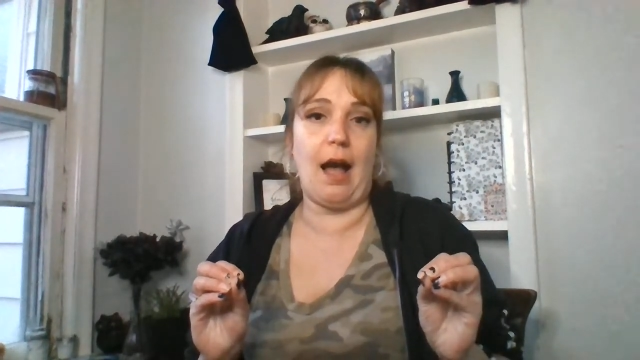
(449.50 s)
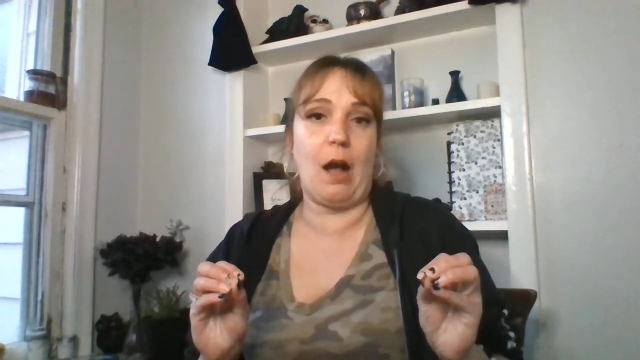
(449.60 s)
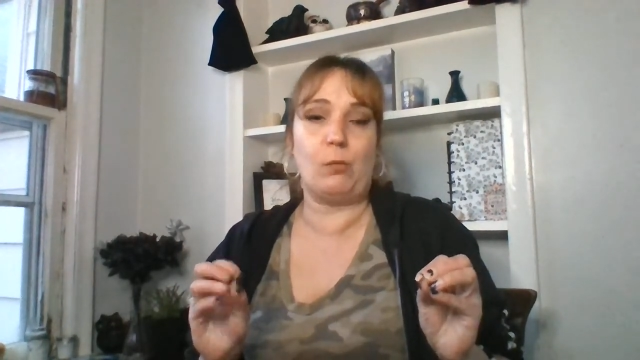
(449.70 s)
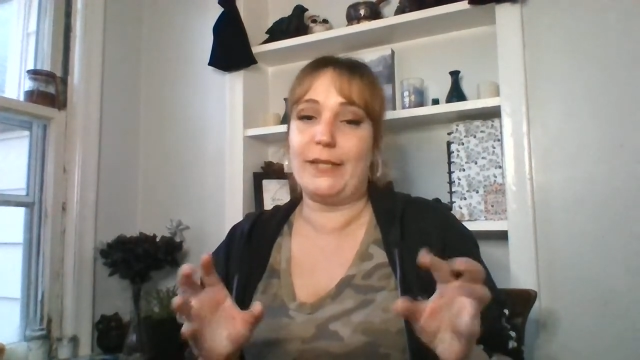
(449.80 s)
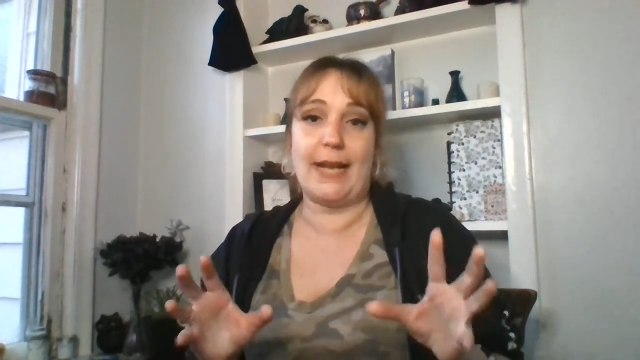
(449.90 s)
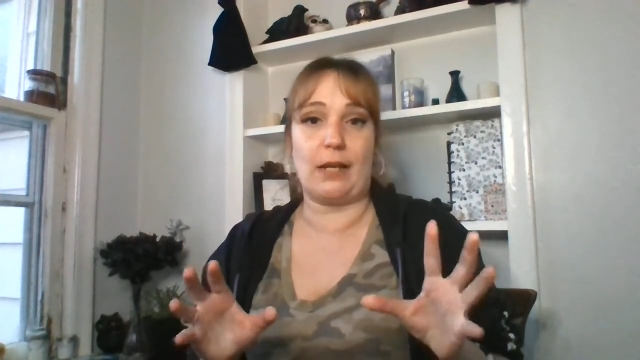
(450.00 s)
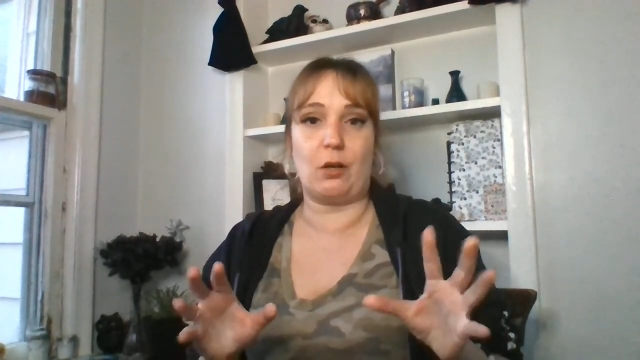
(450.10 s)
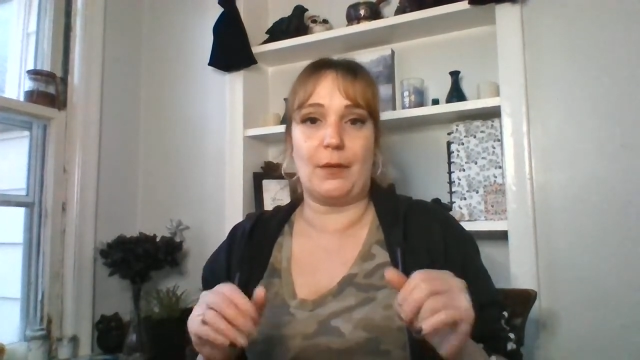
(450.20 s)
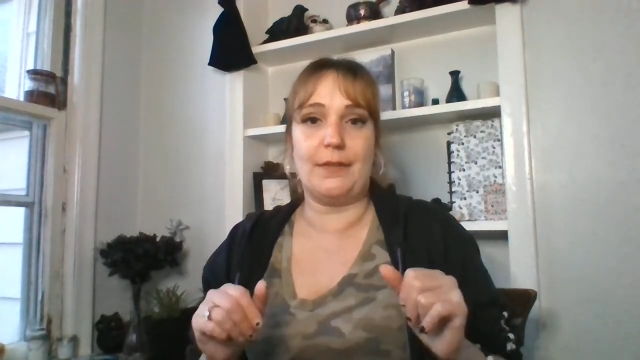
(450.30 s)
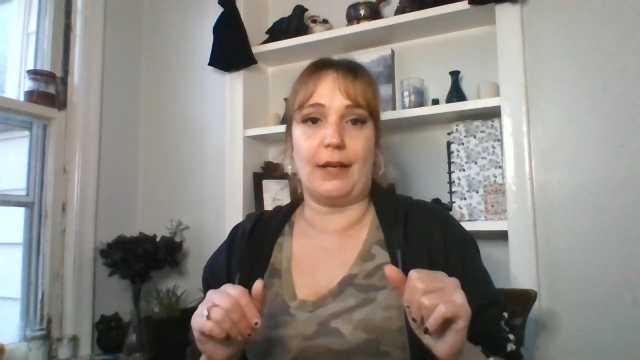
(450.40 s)
we can't
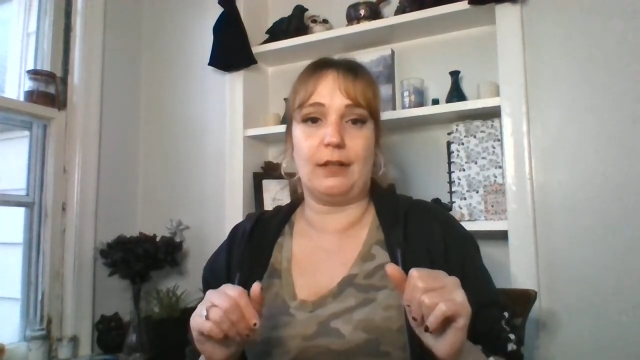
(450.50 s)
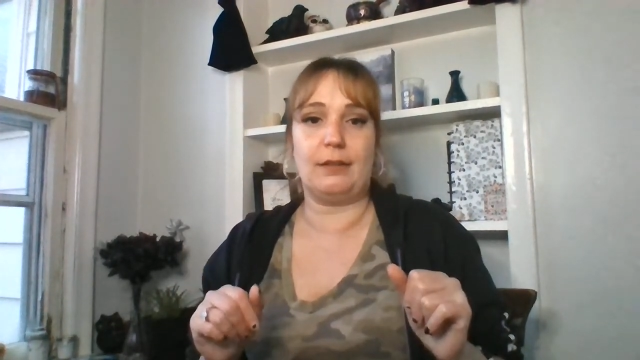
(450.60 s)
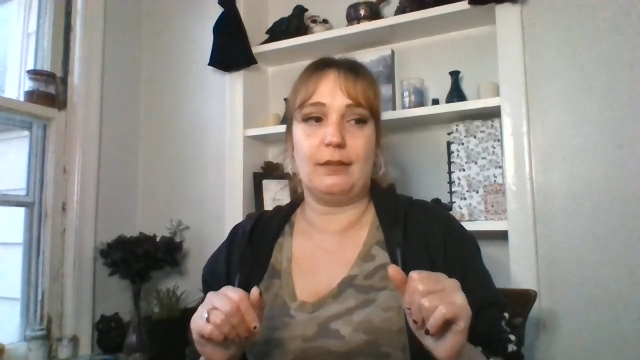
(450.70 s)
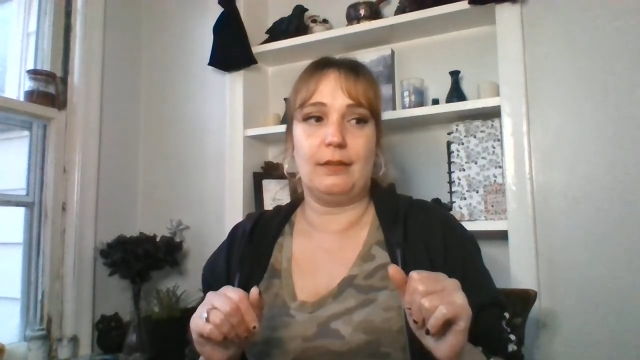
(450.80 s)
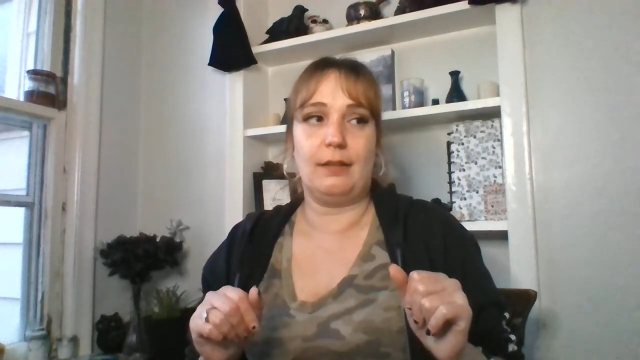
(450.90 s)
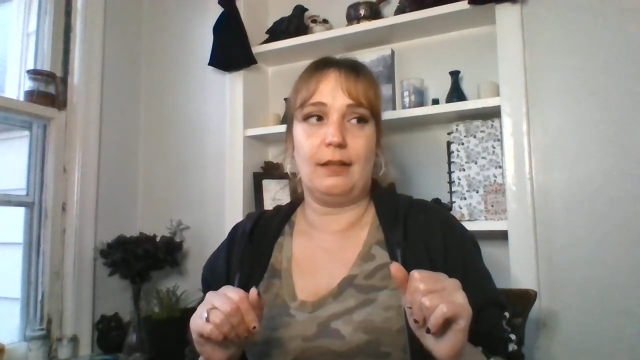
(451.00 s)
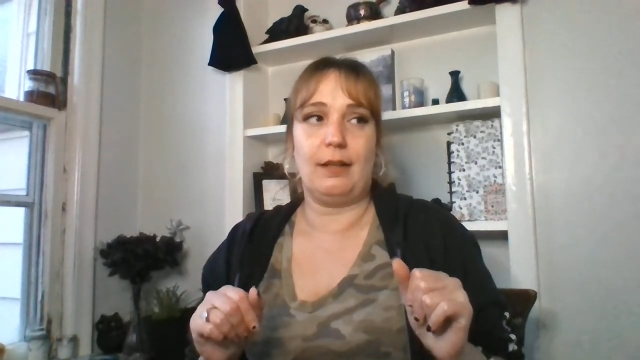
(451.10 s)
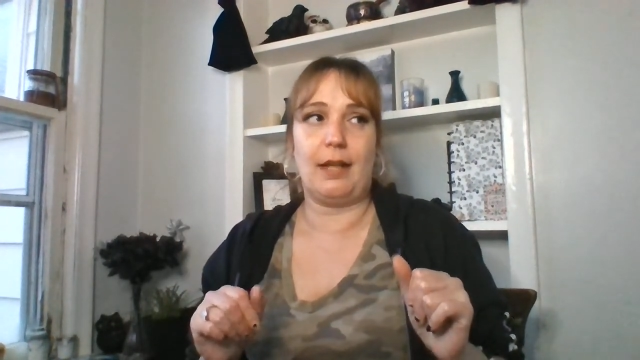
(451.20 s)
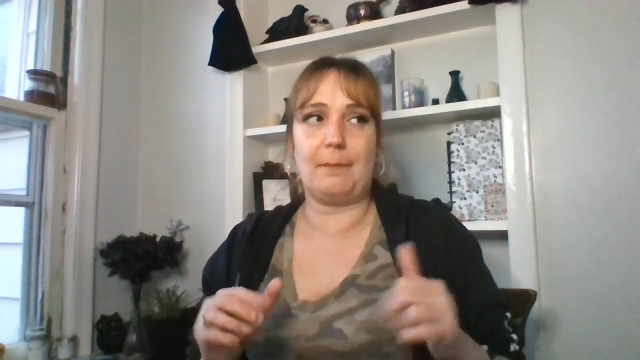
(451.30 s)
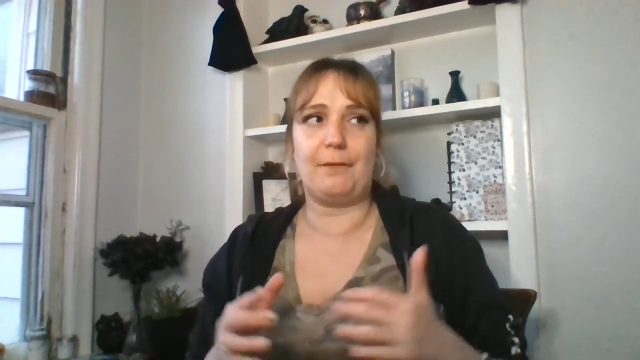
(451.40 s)
go in there.
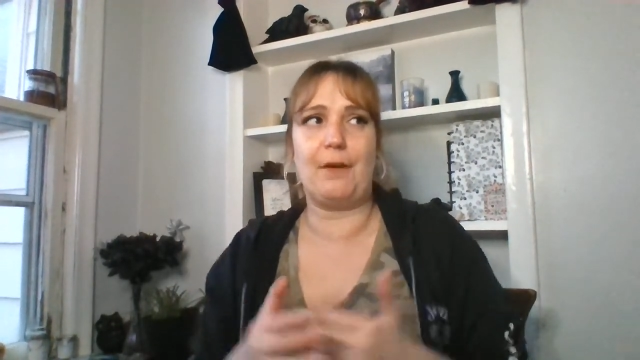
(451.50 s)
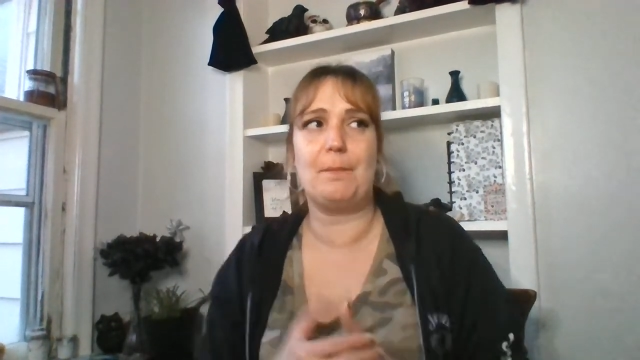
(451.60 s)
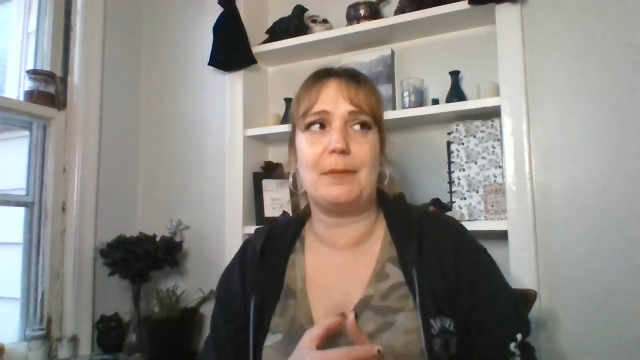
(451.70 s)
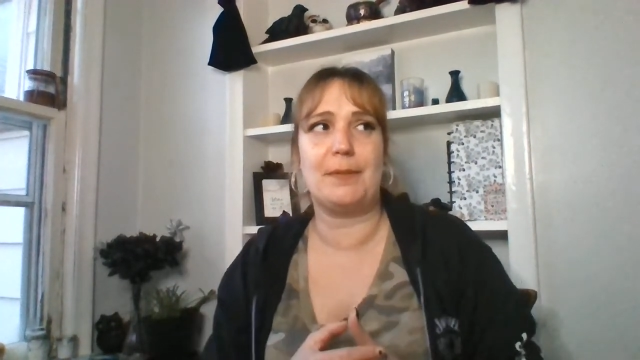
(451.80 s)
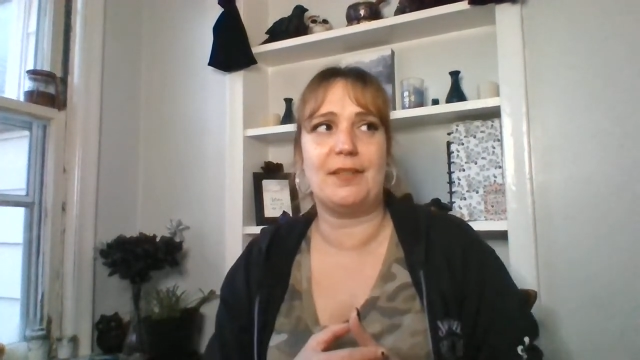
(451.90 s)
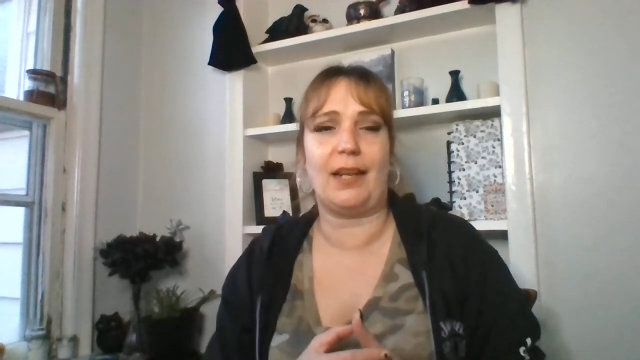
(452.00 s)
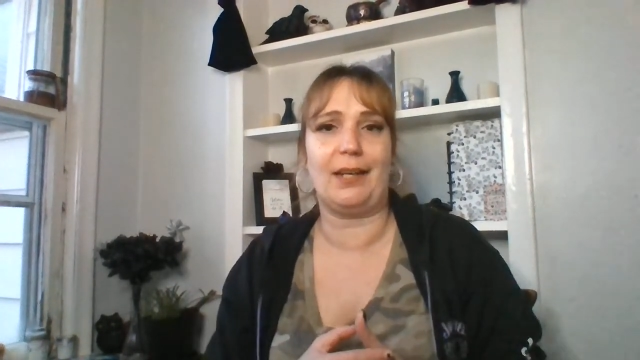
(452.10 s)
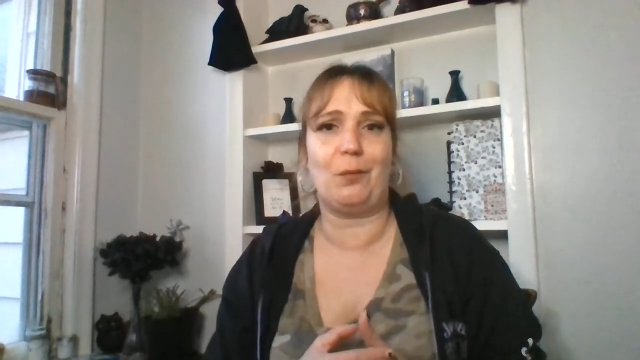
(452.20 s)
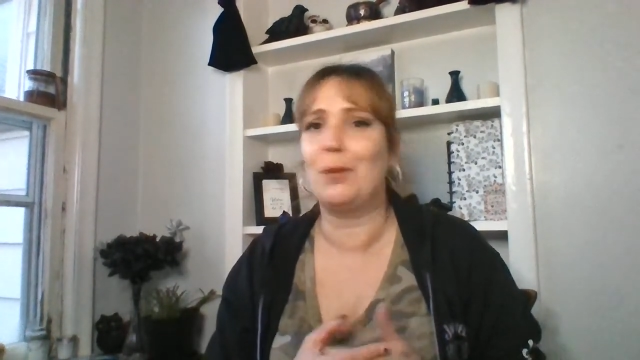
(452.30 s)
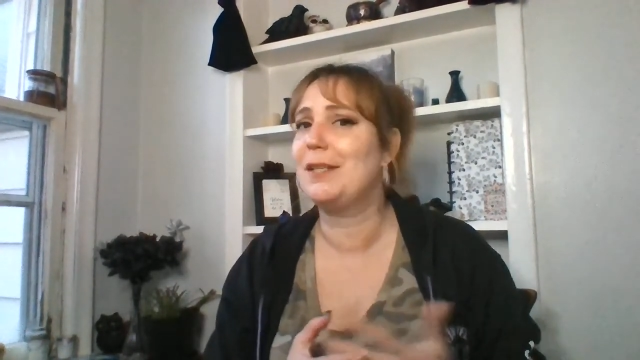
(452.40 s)
And my friend BB's
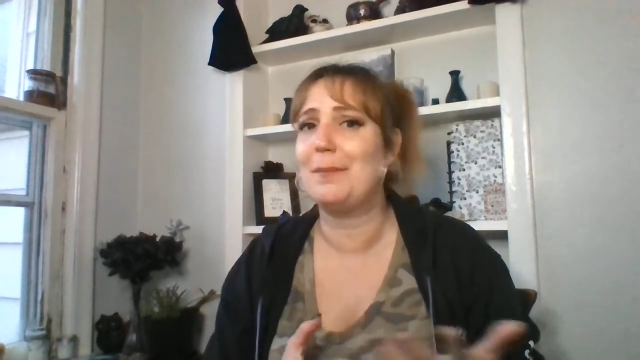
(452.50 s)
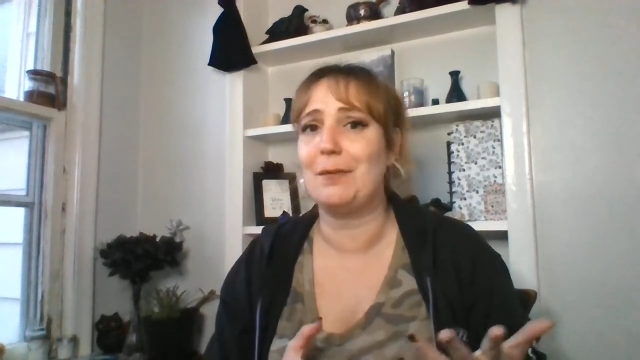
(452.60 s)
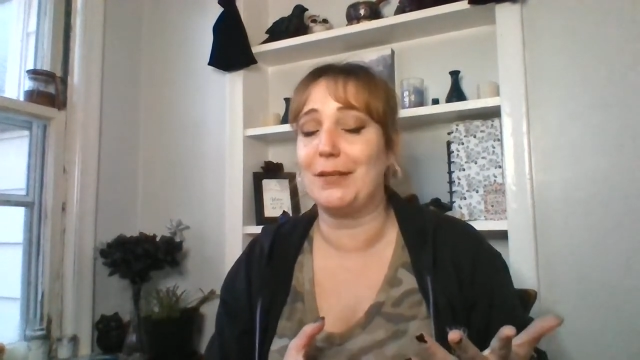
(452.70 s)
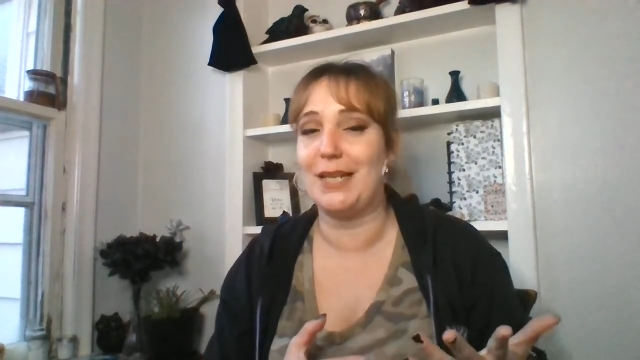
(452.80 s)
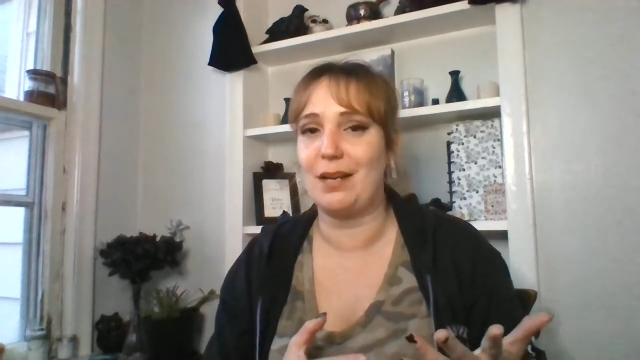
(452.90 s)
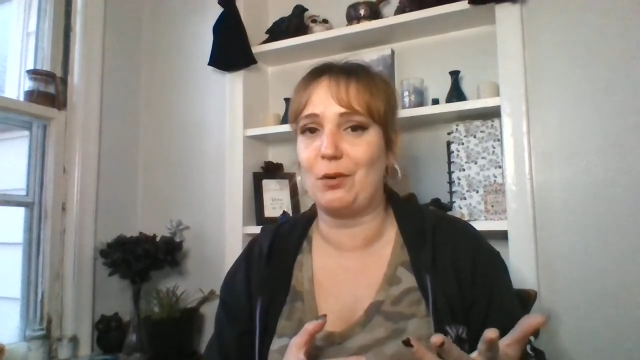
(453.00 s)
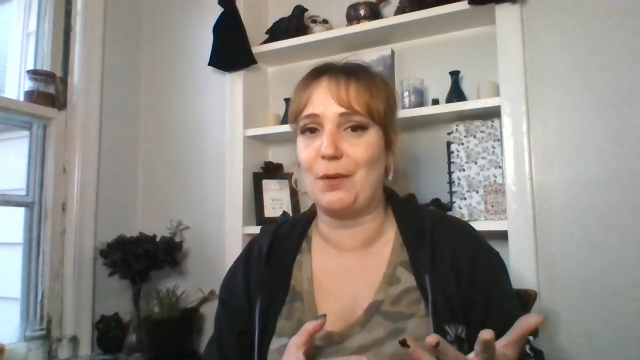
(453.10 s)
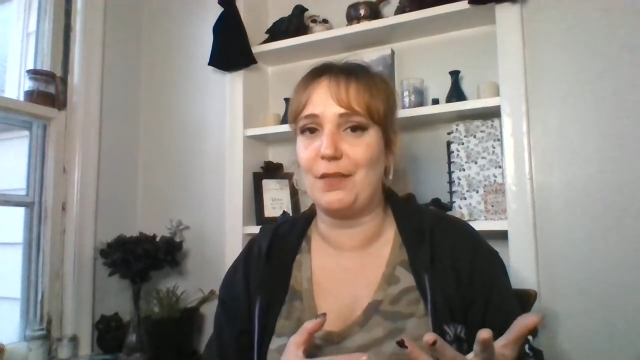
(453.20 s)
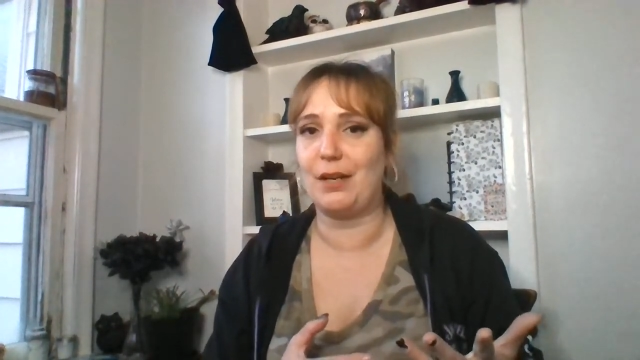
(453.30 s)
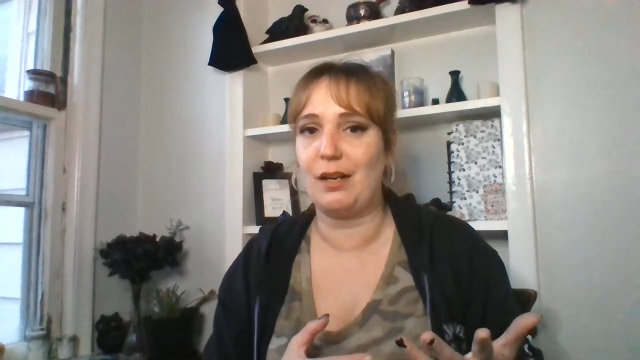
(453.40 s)
like, what do you mean we can't go
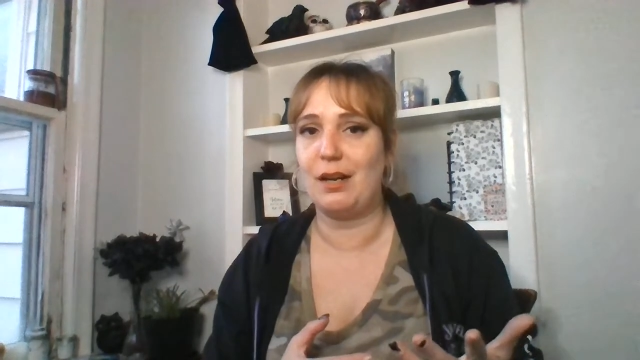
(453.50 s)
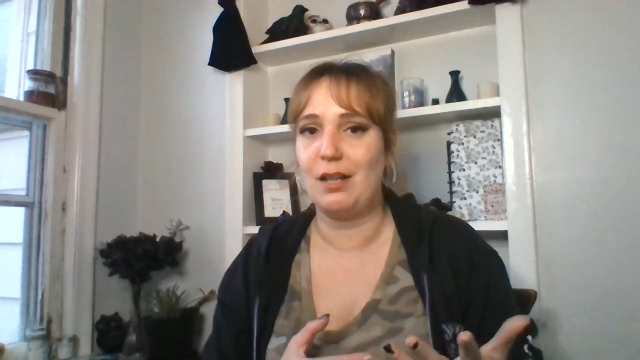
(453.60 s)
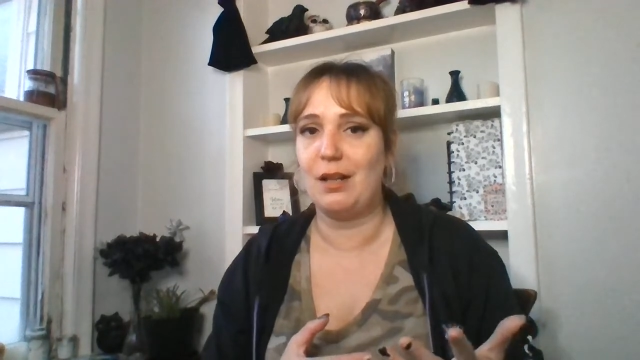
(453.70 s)
in there?